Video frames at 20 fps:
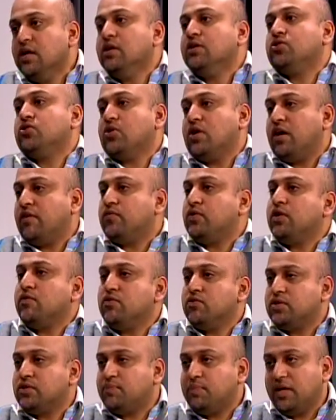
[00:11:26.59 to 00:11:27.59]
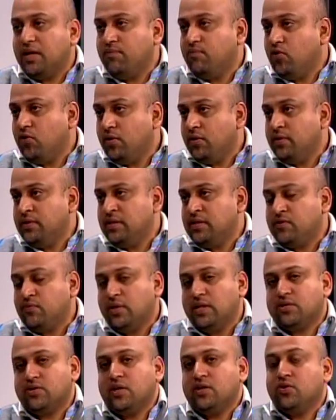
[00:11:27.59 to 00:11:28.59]
So you have to have your spare bowlers as
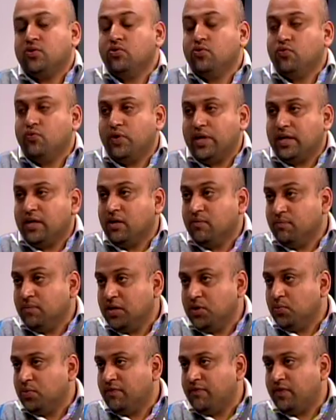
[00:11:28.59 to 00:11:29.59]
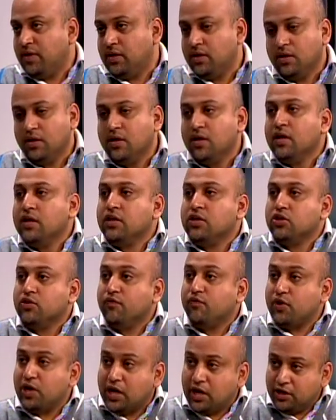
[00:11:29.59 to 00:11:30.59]
well. So I don't know where Gambhir will fit.
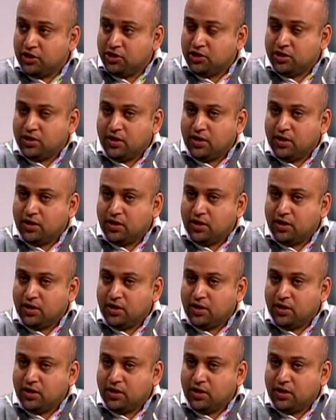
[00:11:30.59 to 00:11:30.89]
Yuvraj?